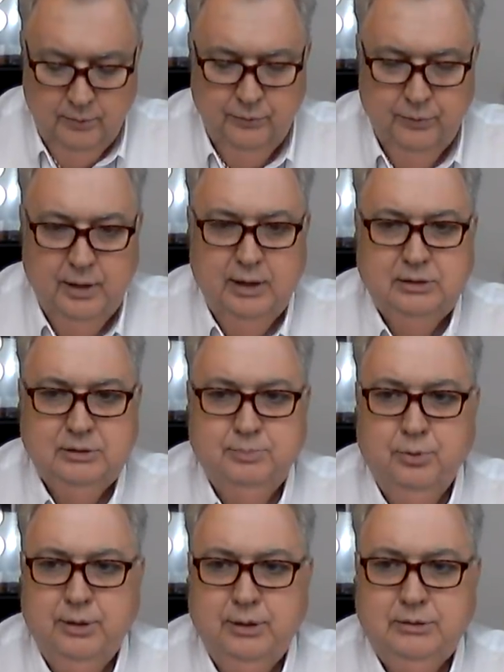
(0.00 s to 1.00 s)
The
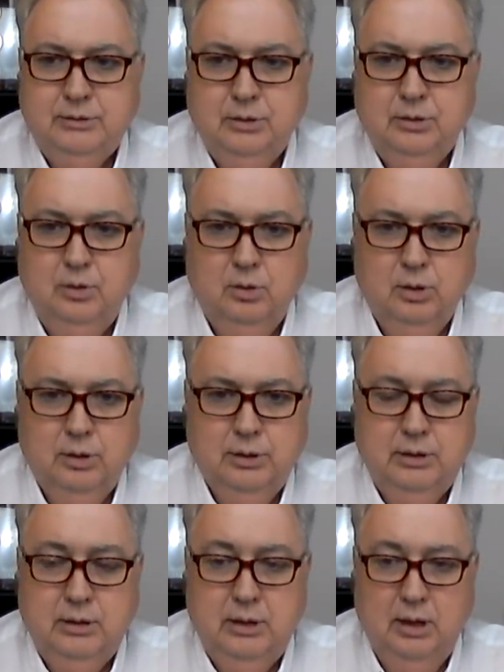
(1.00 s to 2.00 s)
Express card
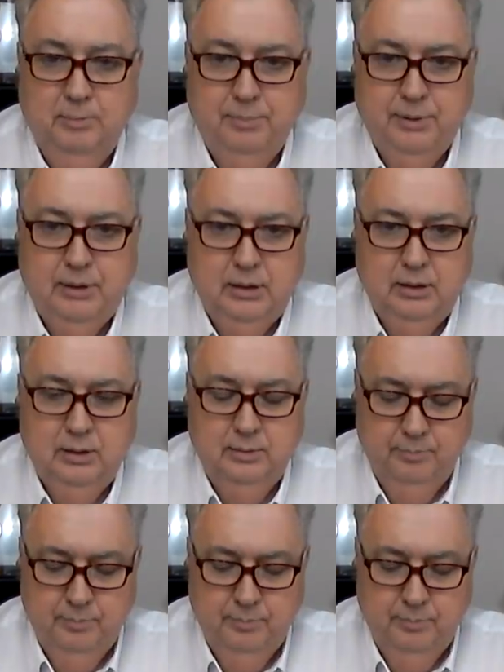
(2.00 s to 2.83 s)
company